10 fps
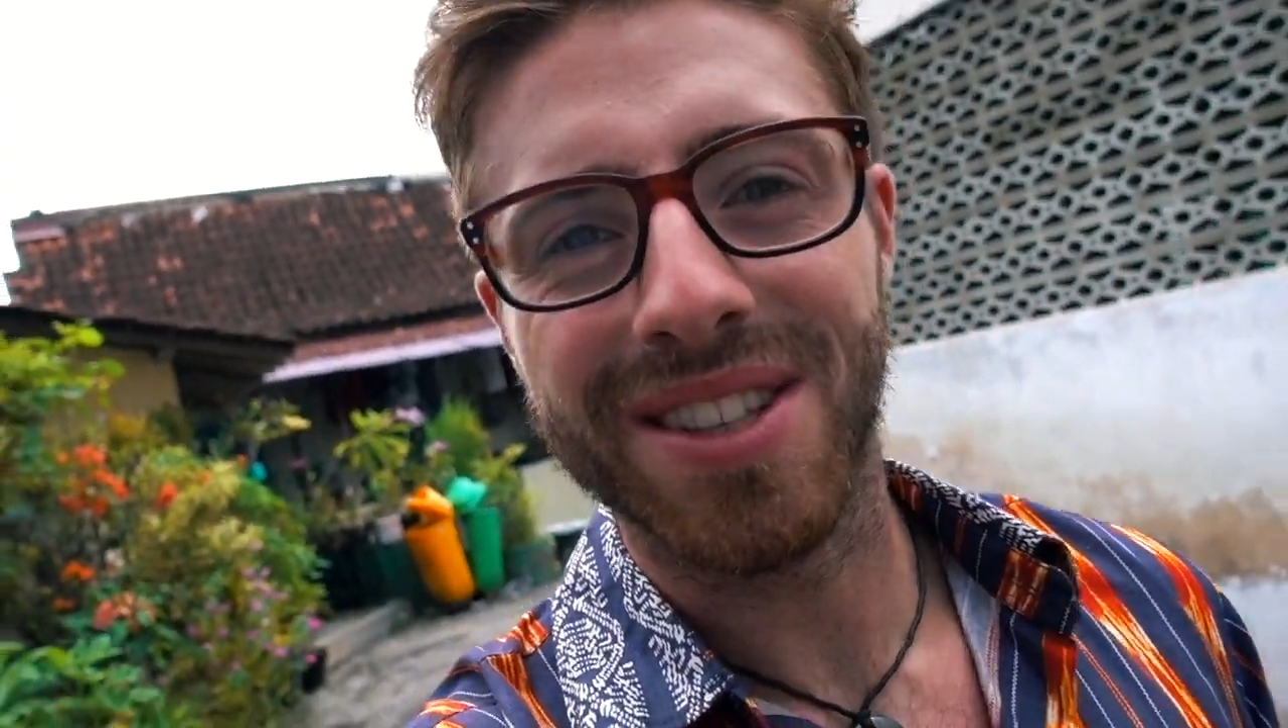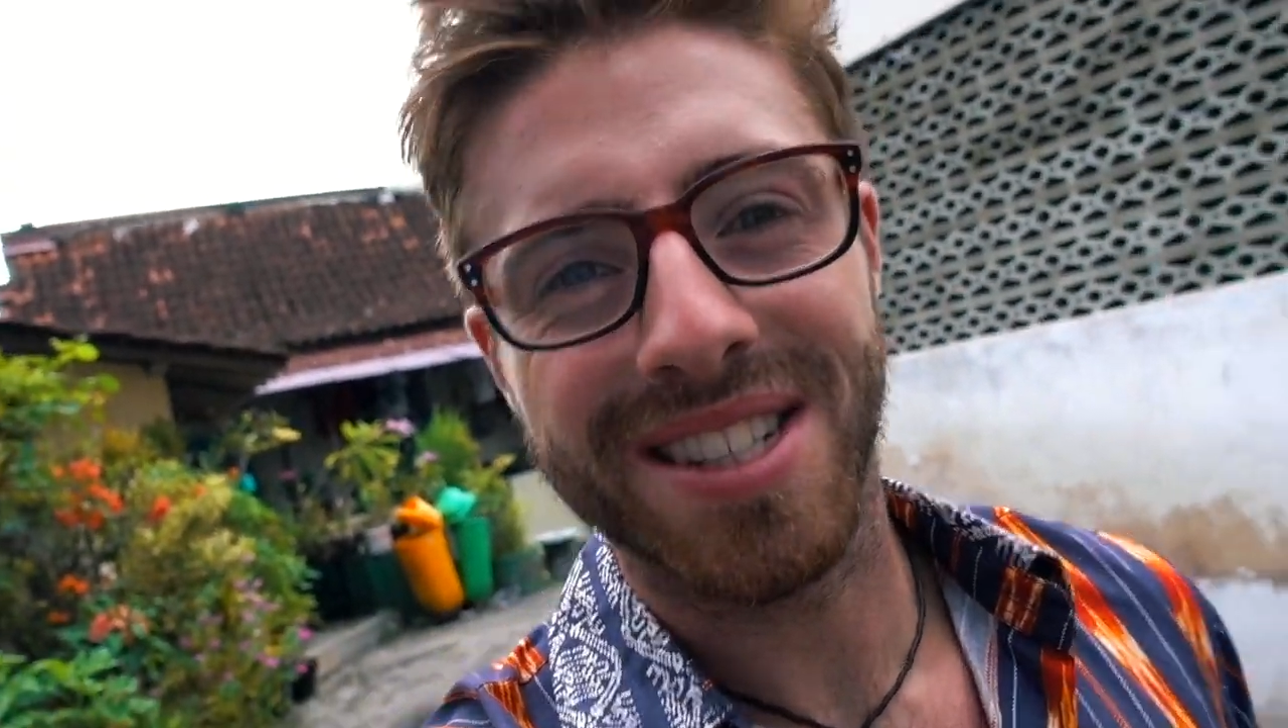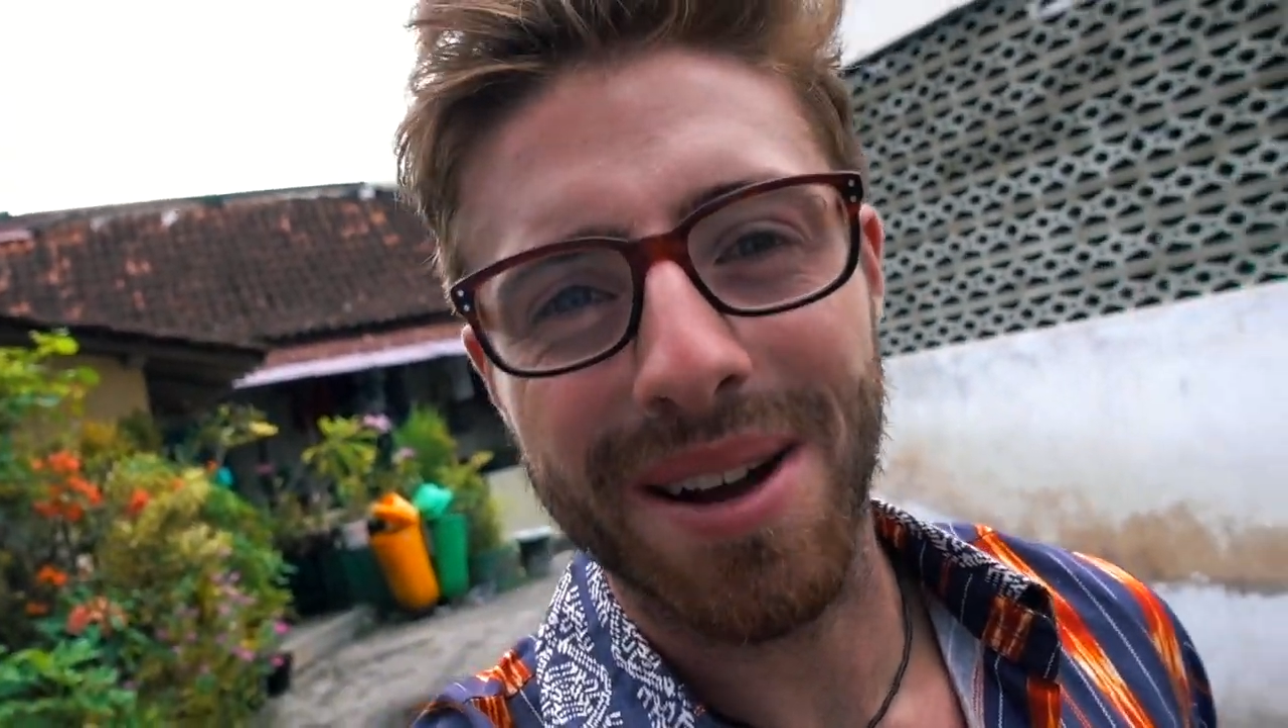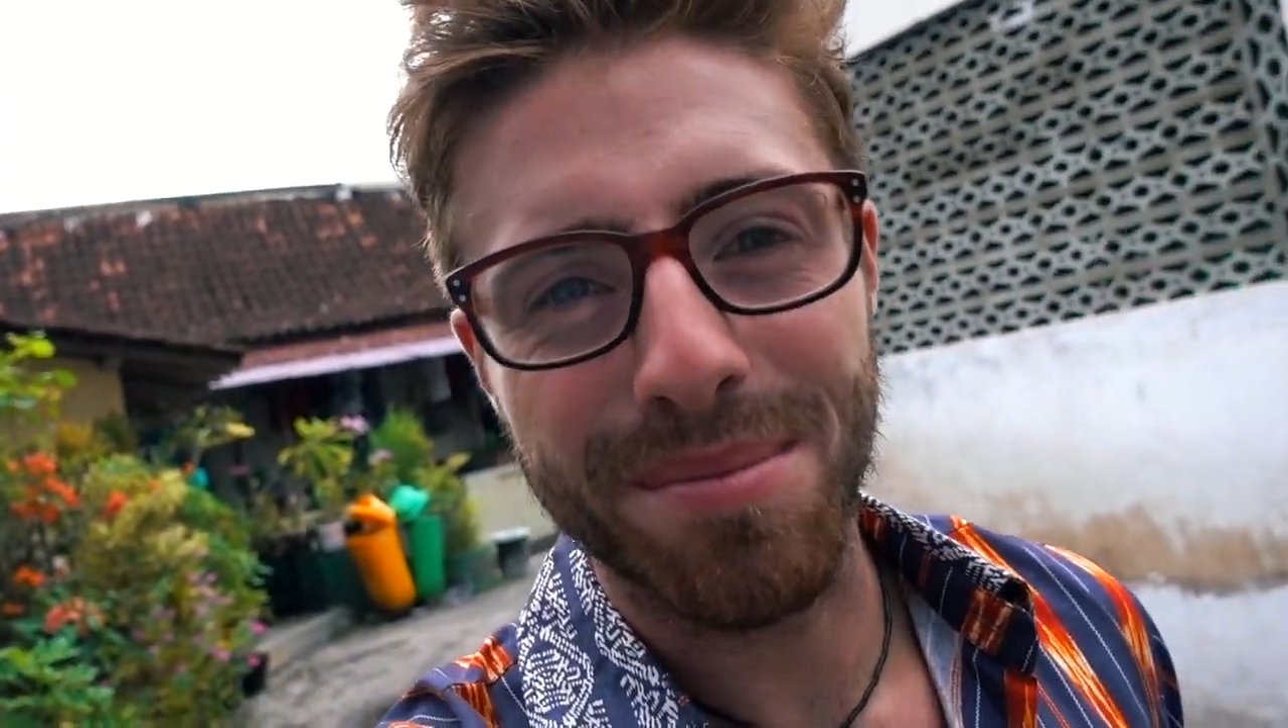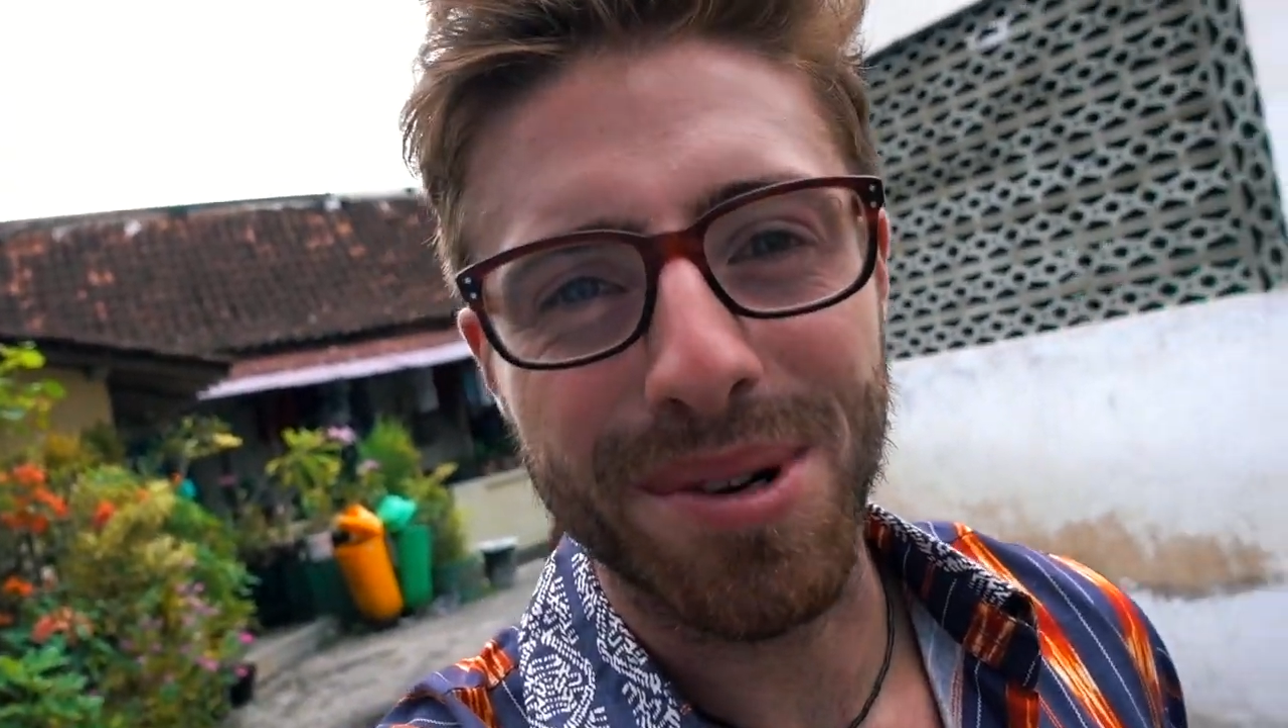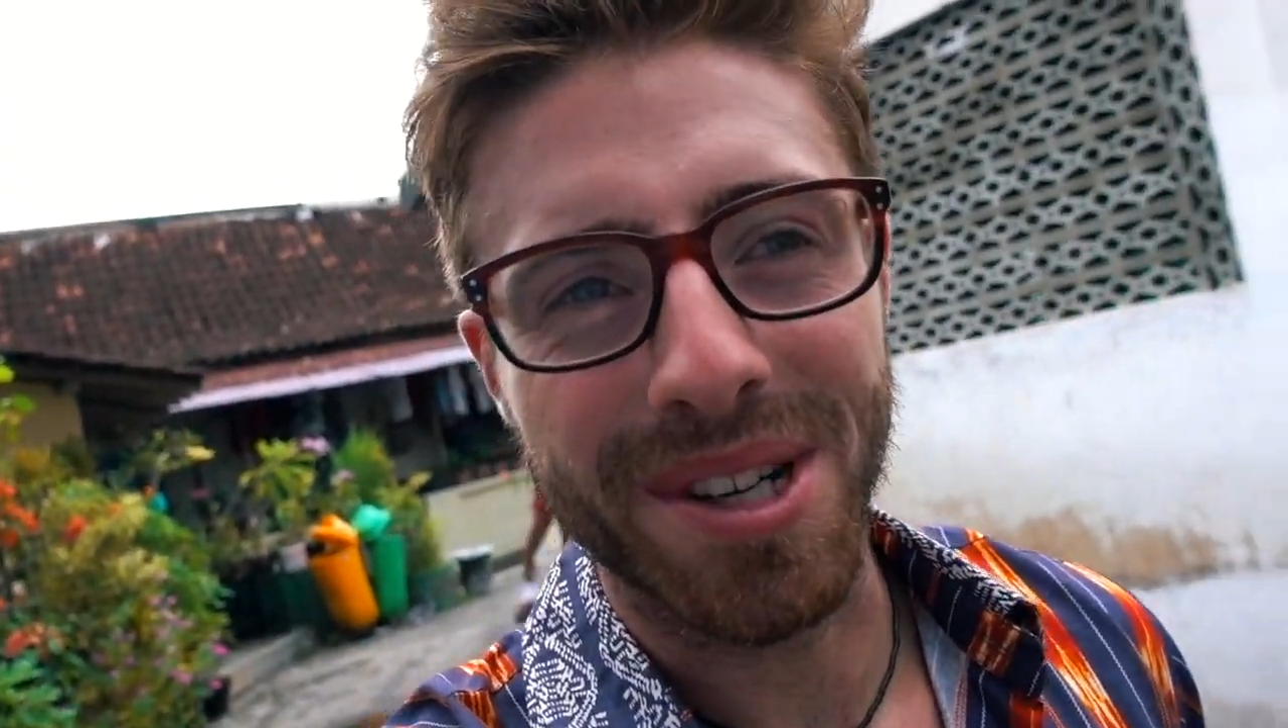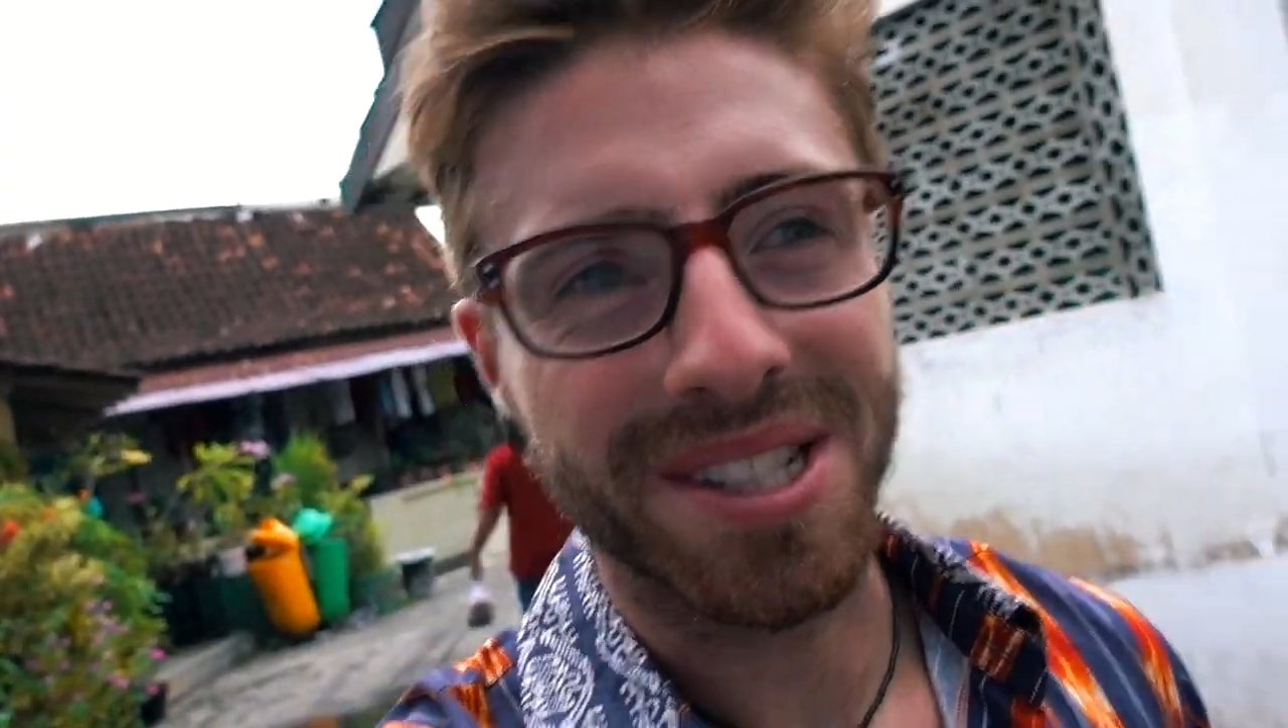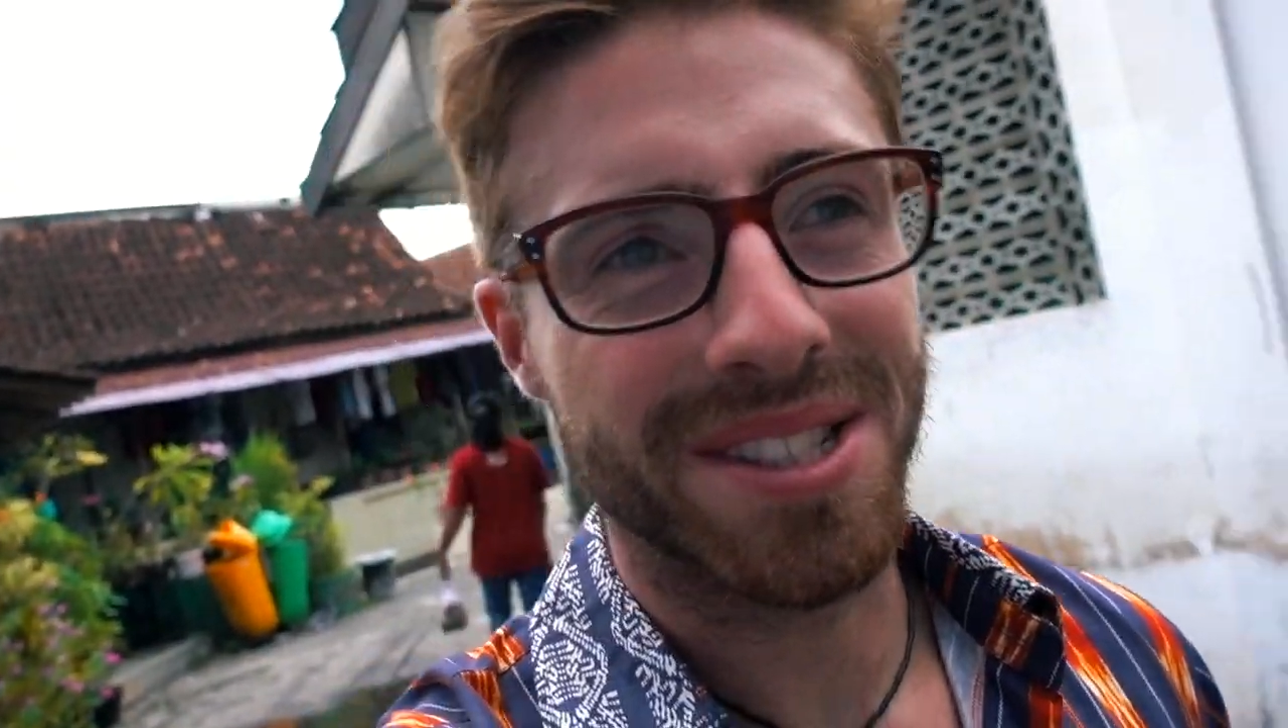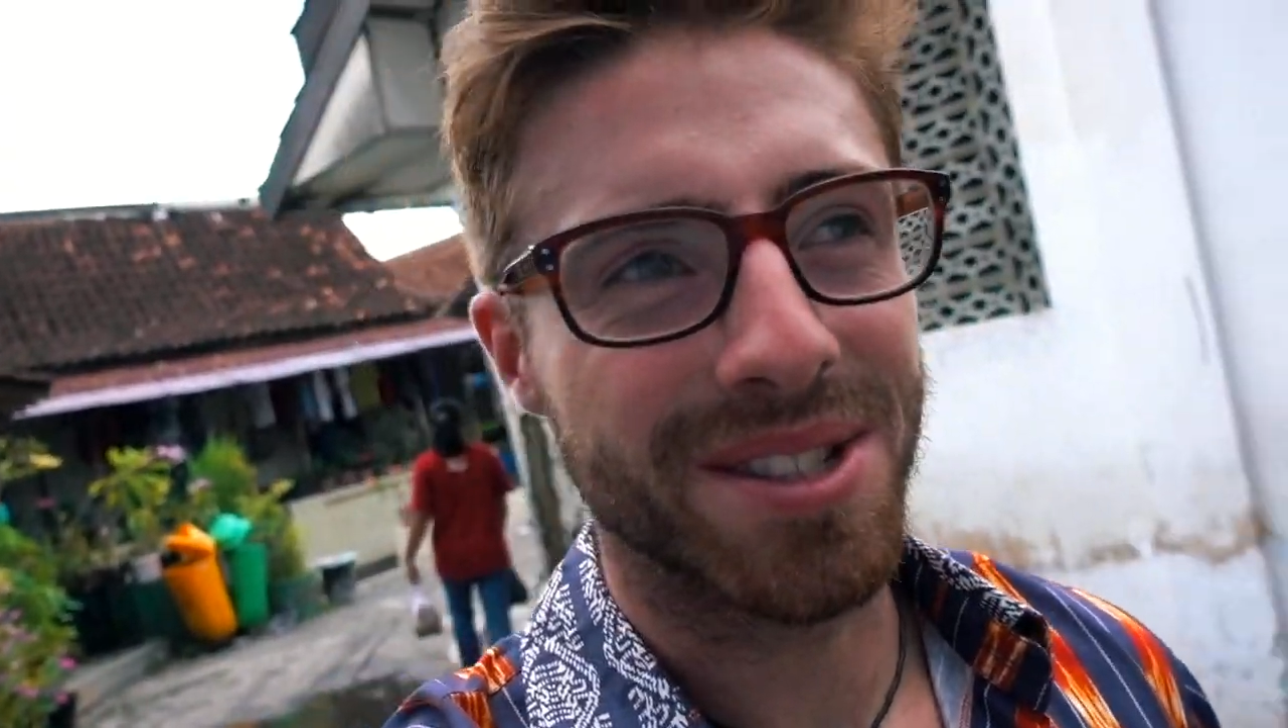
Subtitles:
this kampung is